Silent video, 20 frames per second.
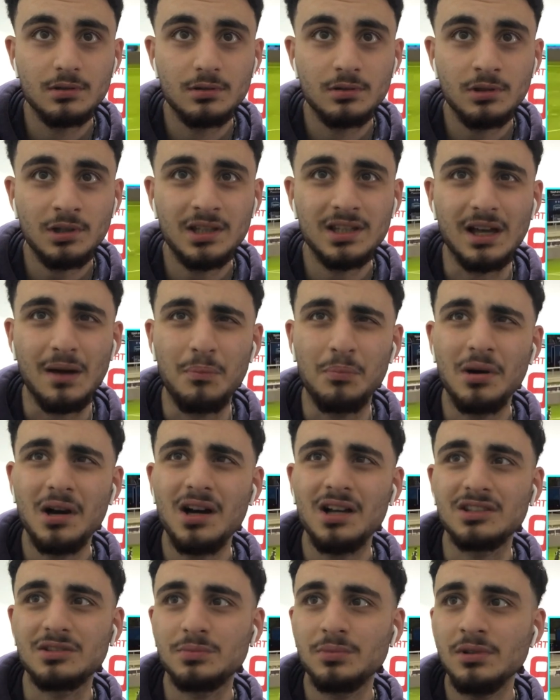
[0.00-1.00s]
Look at that
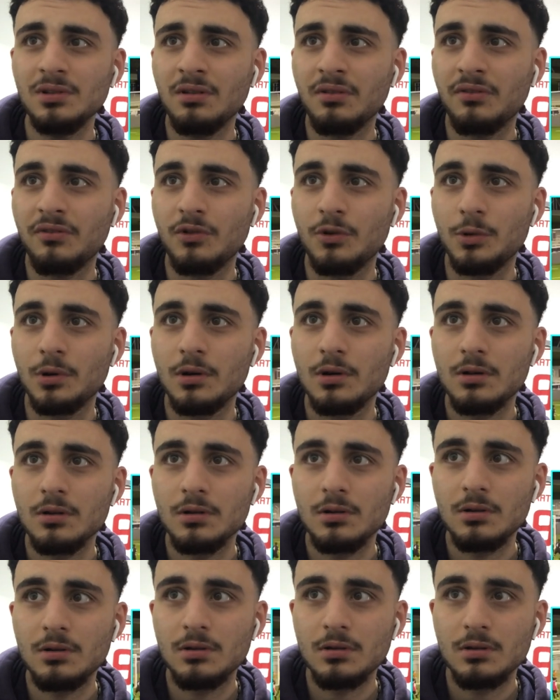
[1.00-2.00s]
pass. Beautiful.
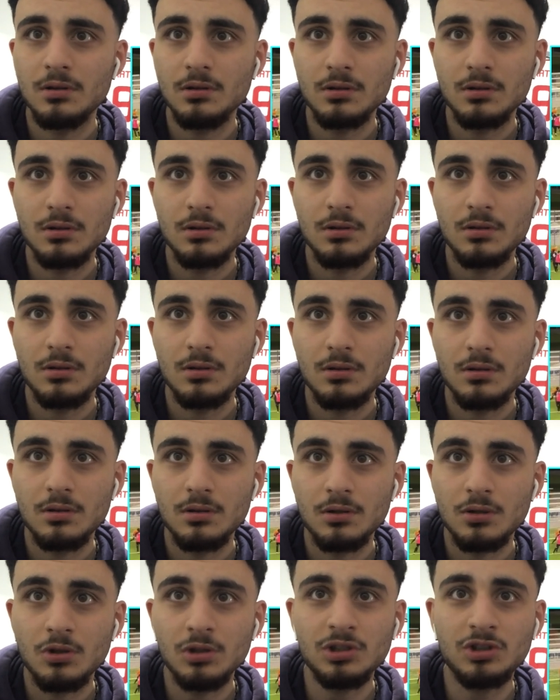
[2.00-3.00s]

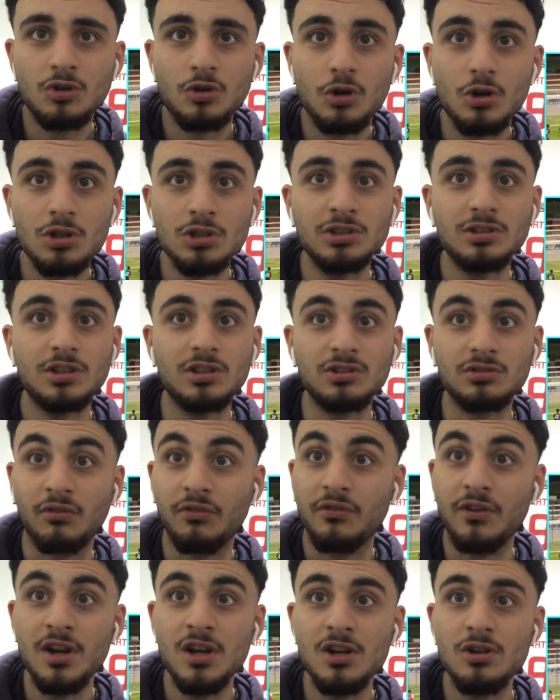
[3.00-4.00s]
Good cross. That was a
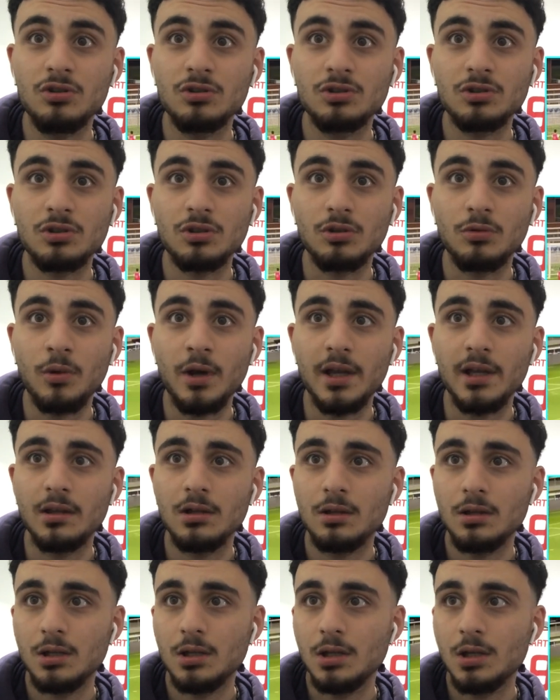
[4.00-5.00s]
very good cross. Wait.
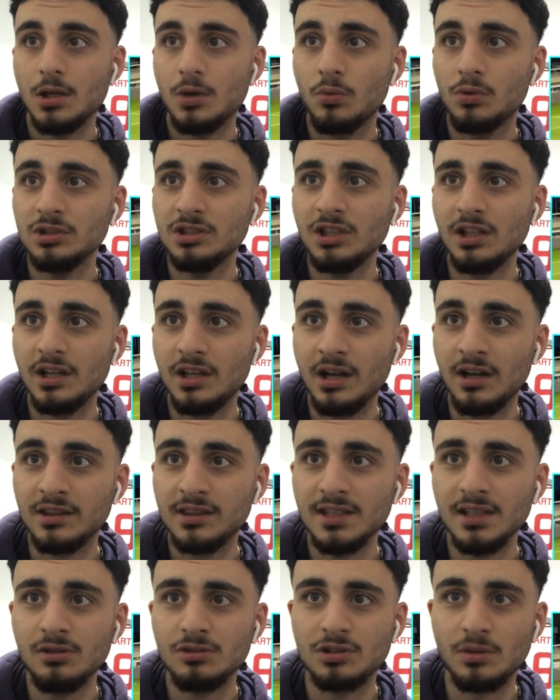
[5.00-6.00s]
I
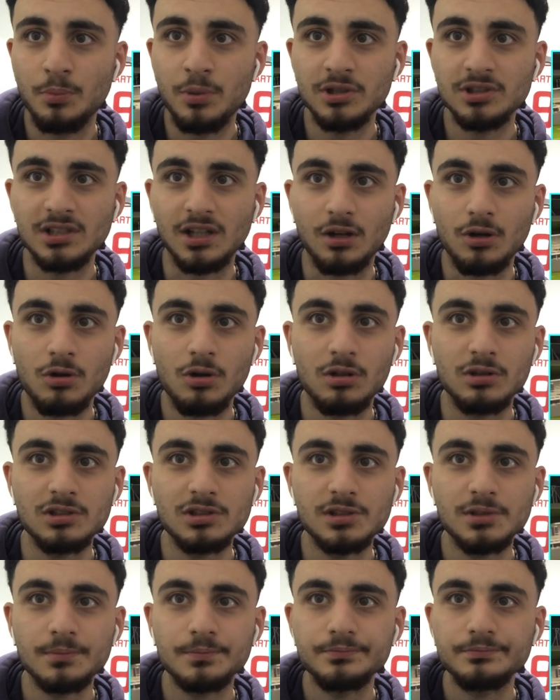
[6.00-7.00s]
think it was the person that
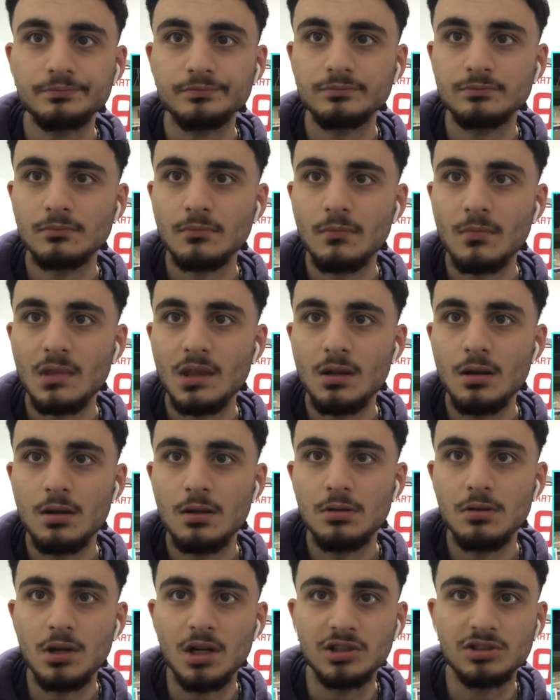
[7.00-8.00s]
crossed.
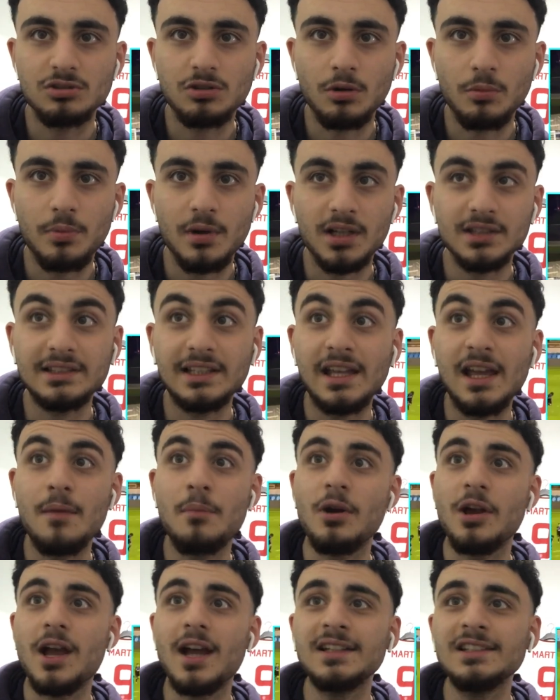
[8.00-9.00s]
Nice little pass. Yeah,
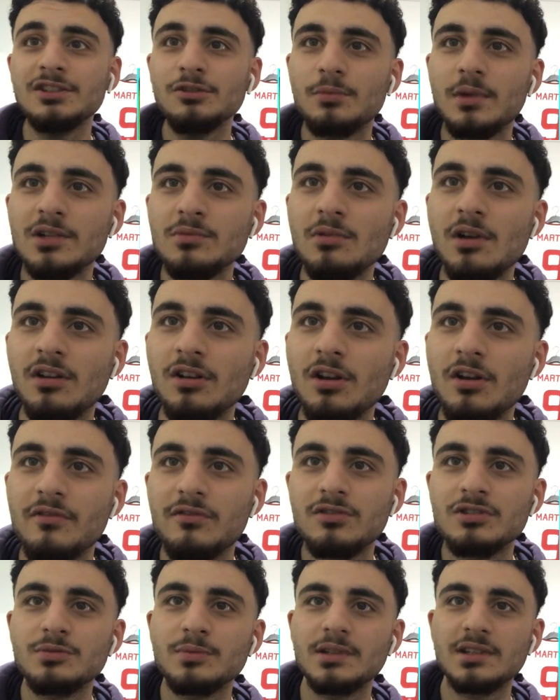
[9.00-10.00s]
but he actually reminds me a lot of
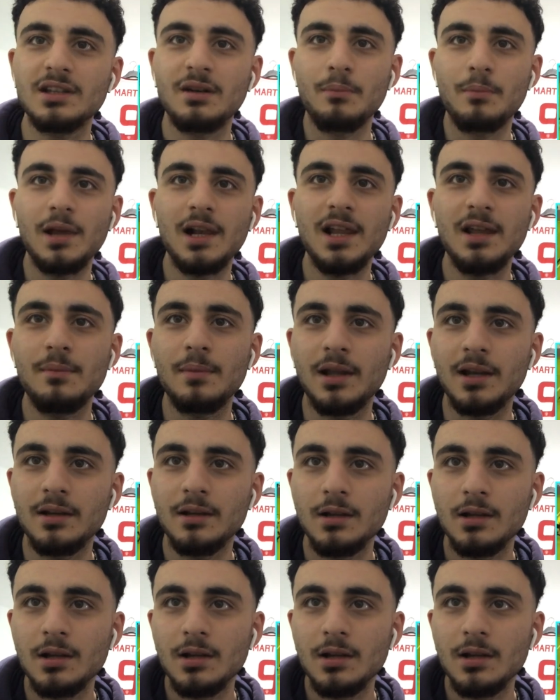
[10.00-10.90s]
Ousmane Dembele, man.